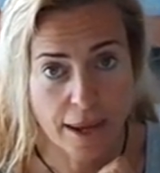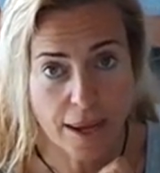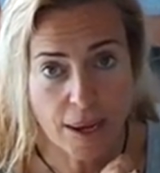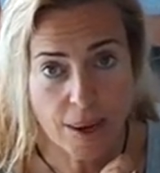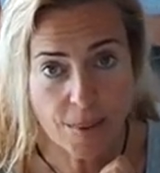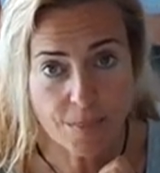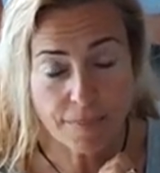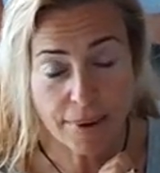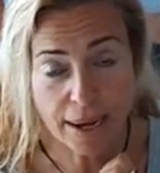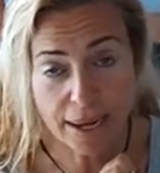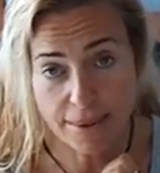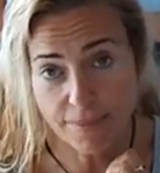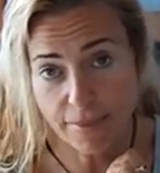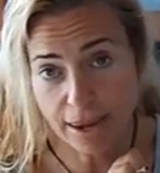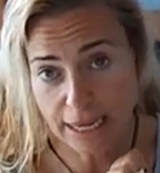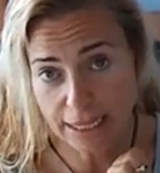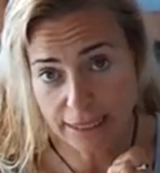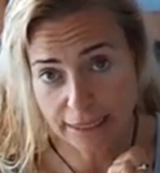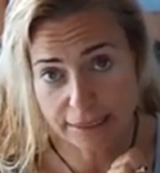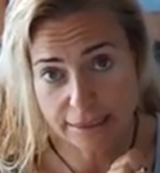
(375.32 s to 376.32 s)
My
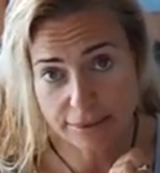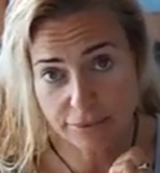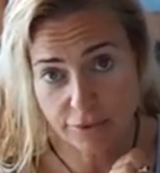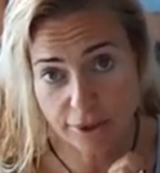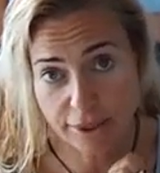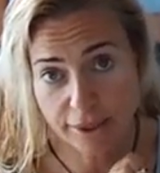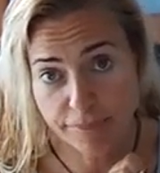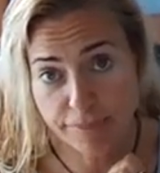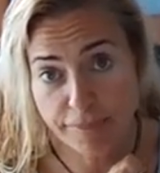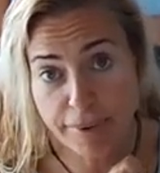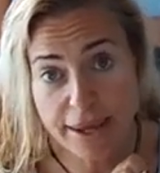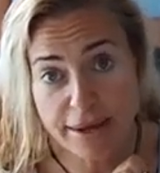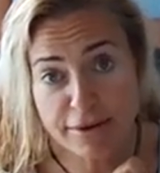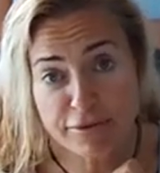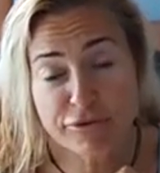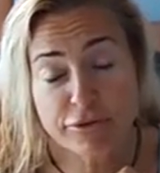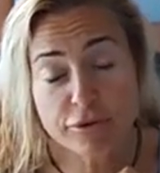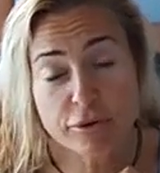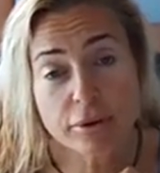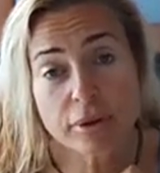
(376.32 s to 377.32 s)
back is really
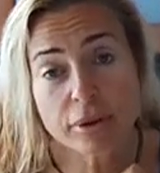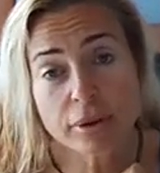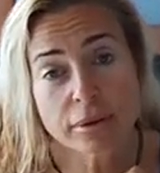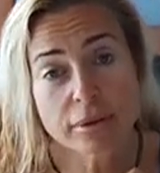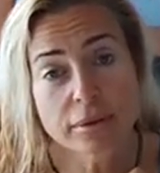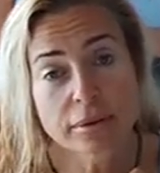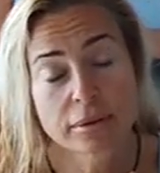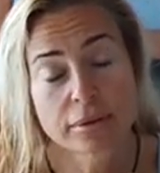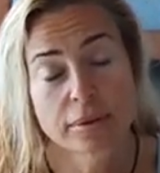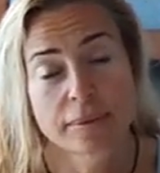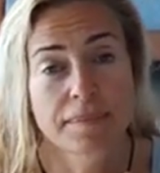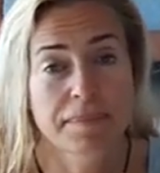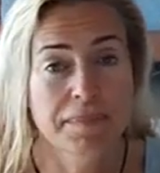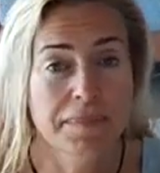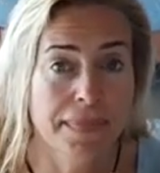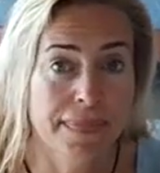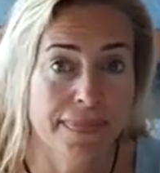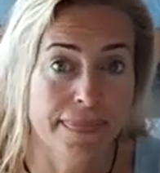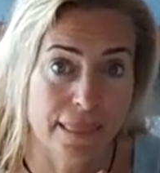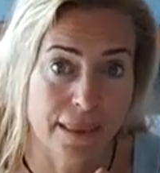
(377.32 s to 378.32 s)
painful,
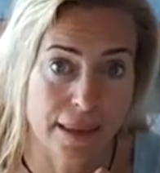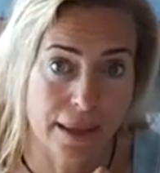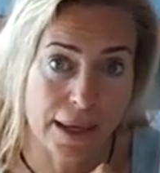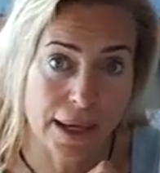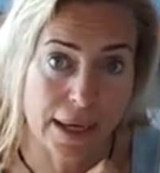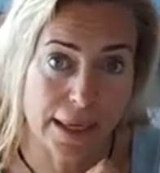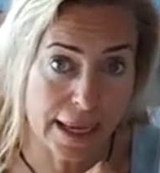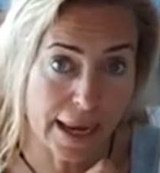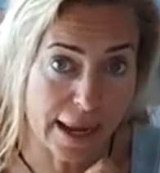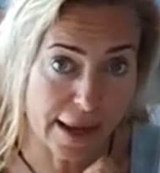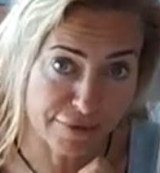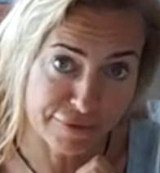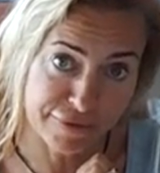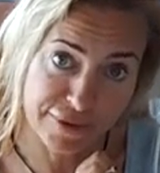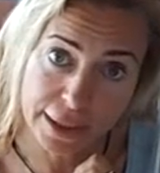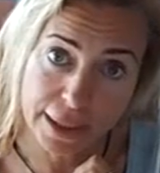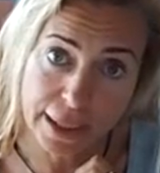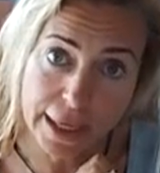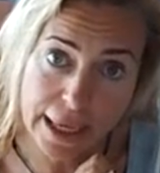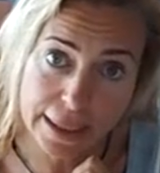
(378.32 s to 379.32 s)
and I
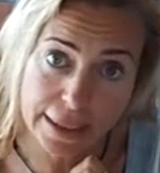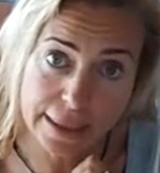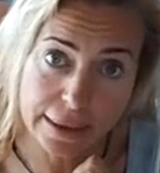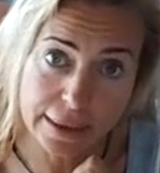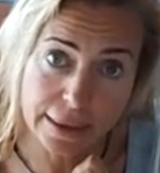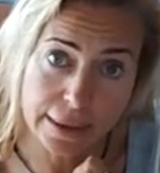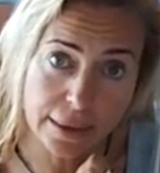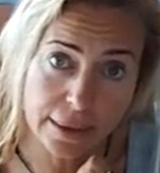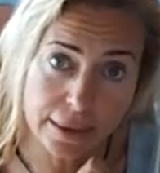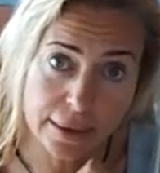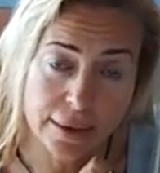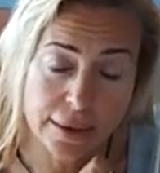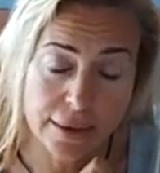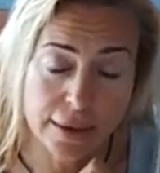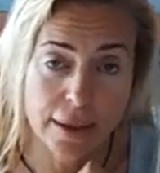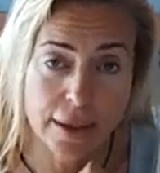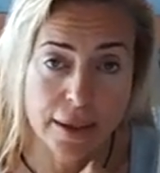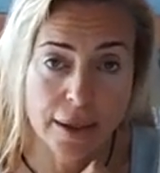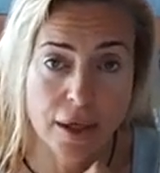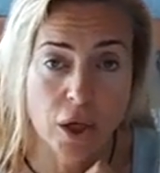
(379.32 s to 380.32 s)
feel lucky
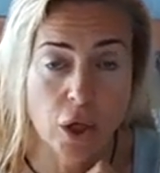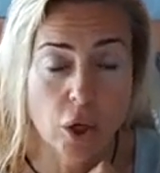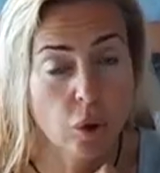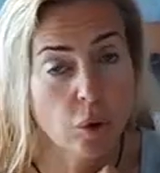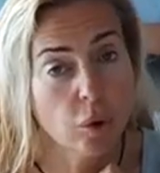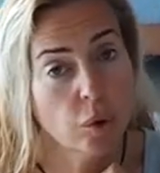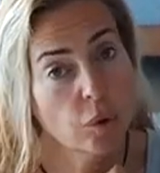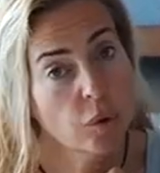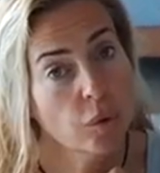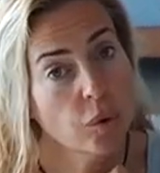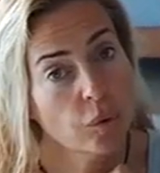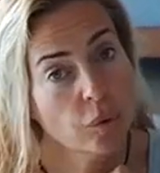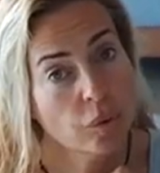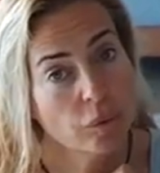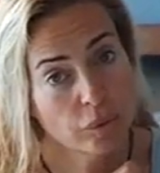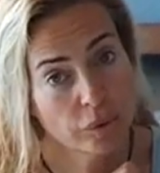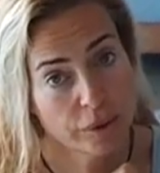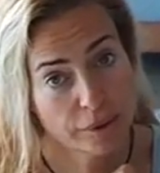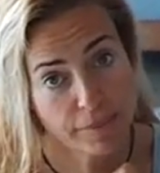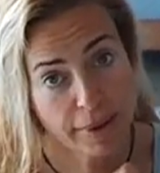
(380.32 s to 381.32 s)

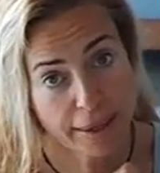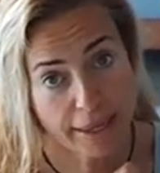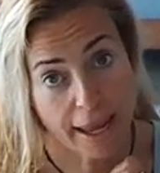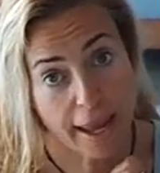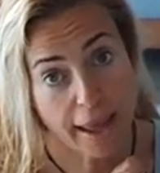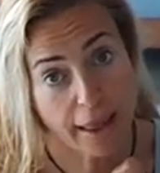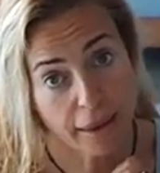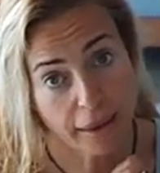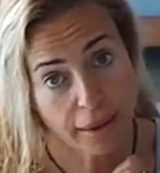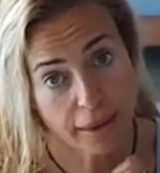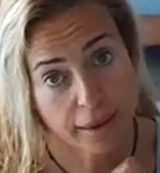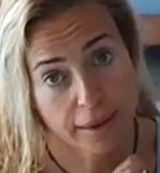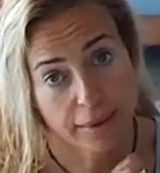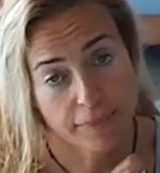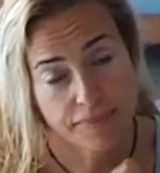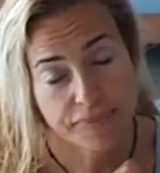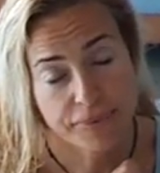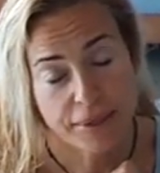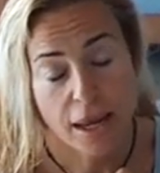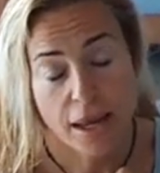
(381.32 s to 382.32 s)
with my health.
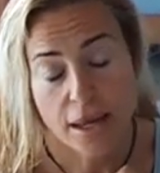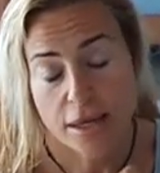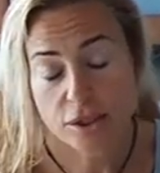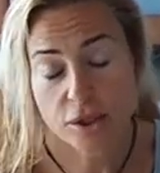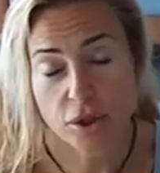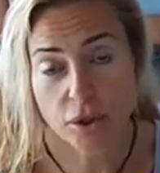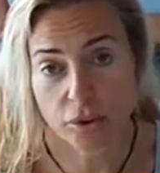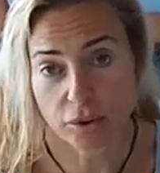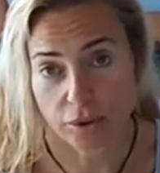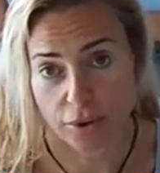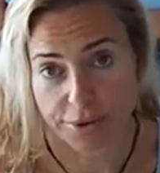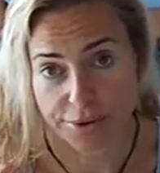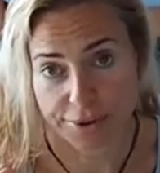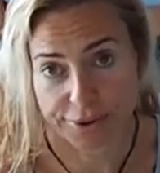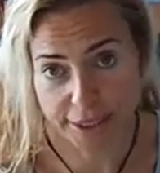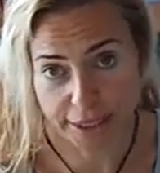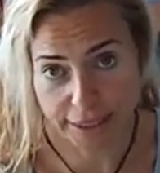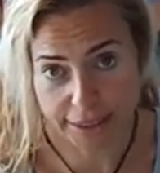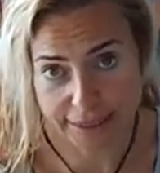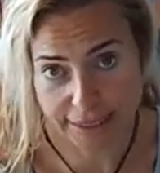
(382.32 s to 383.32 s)
So
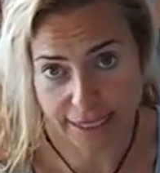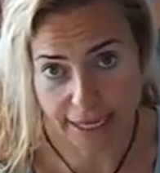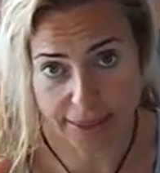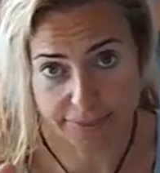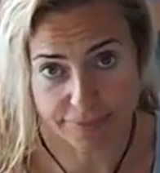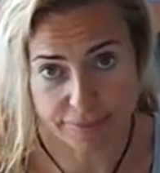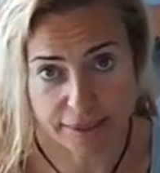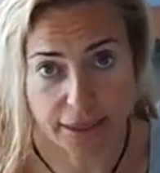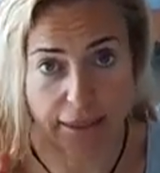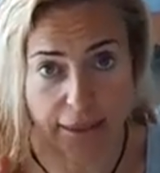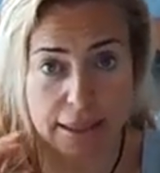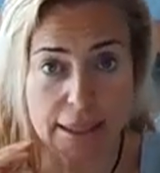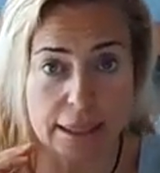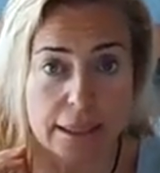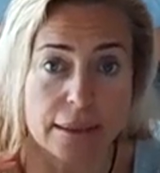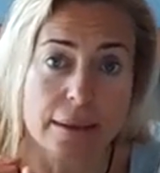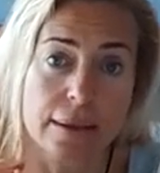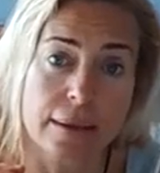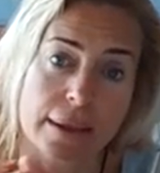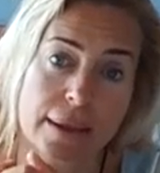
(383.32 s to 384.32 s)
3 times, and
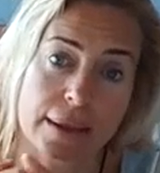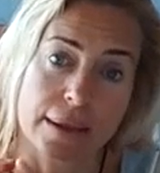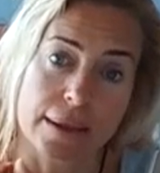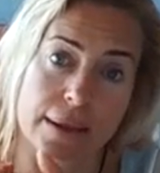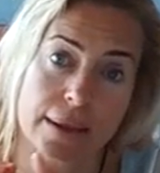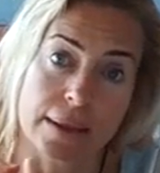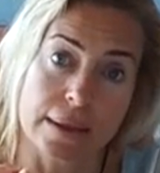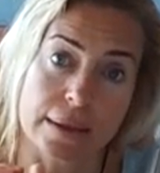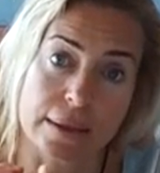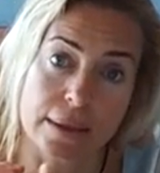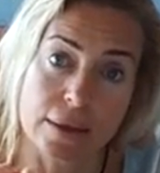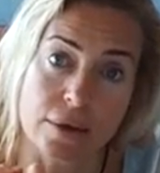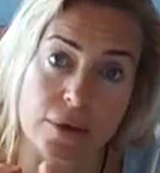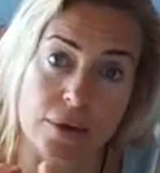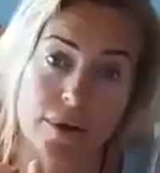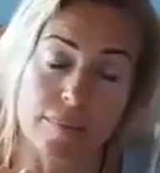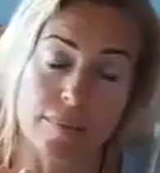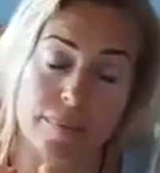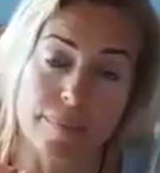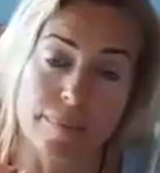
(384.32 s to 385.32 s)
then in the
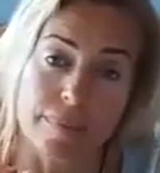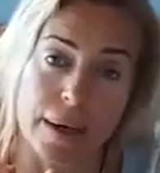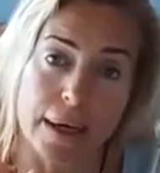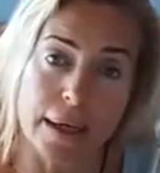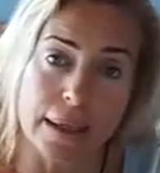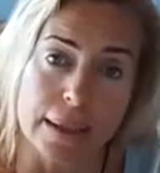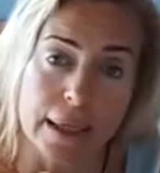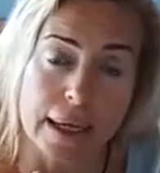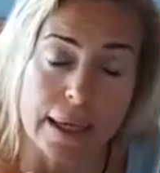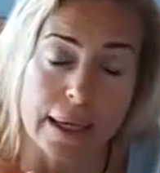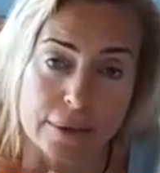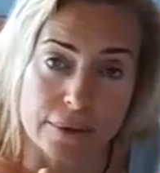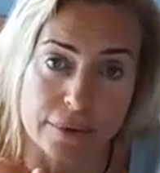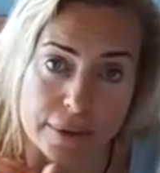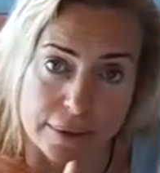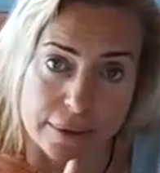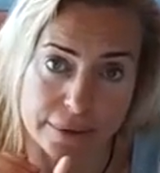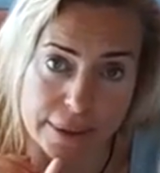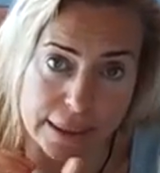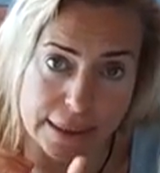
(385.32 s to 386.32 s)
other part, another
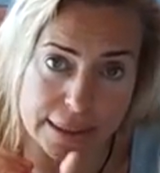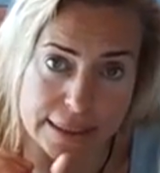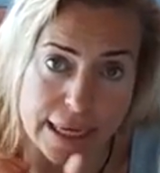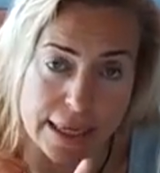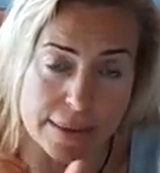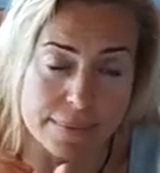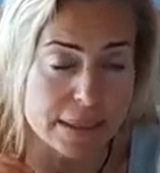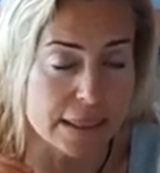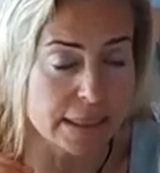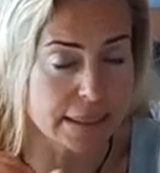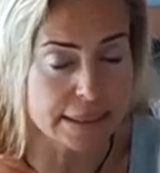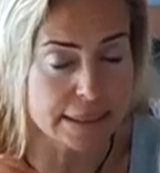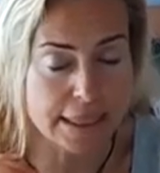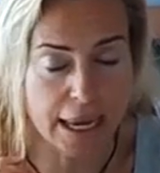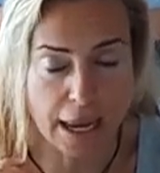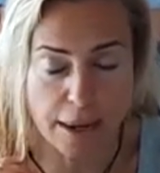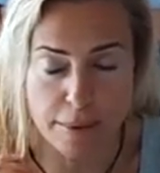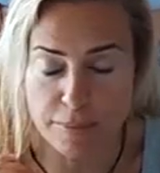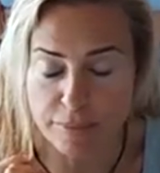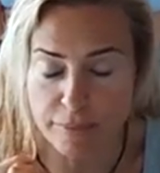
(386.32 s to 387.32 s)
3 times the
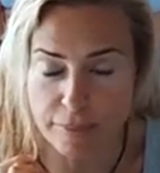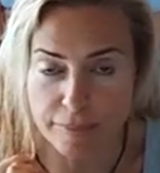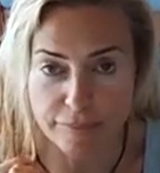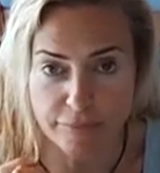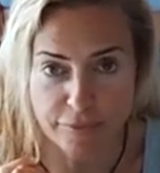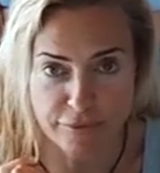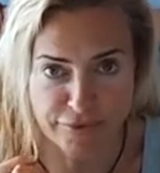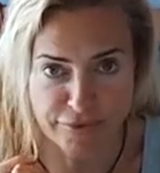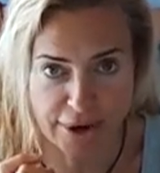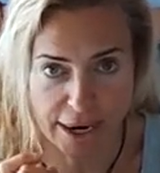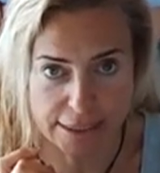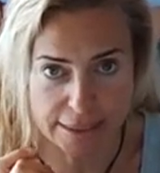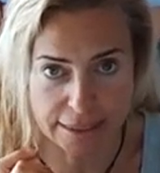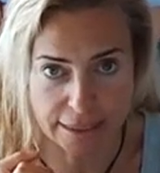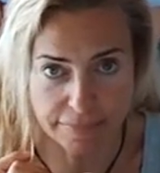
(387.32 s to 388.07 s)
same phrase.